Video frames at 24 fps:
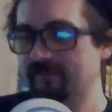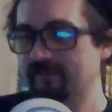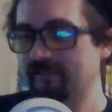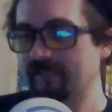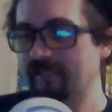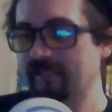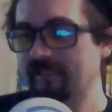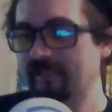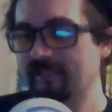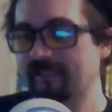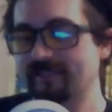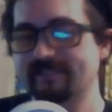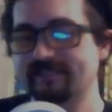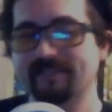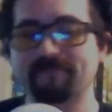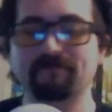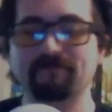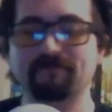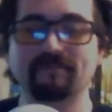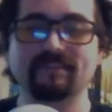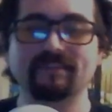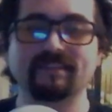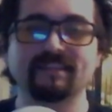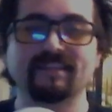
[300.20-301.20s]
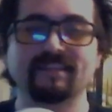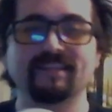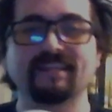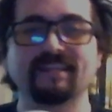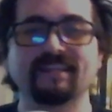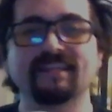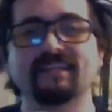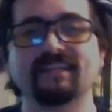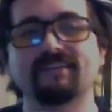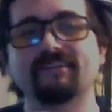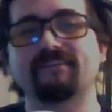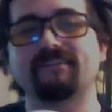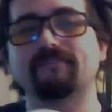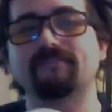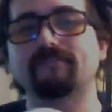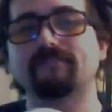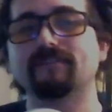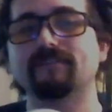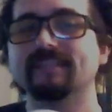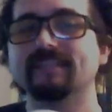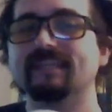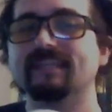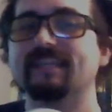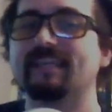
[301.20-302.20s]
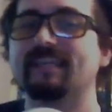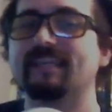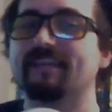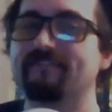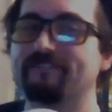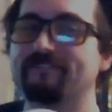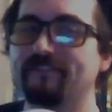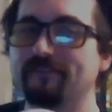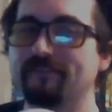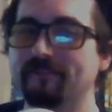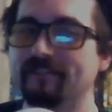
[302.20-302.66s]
Okay, so really, if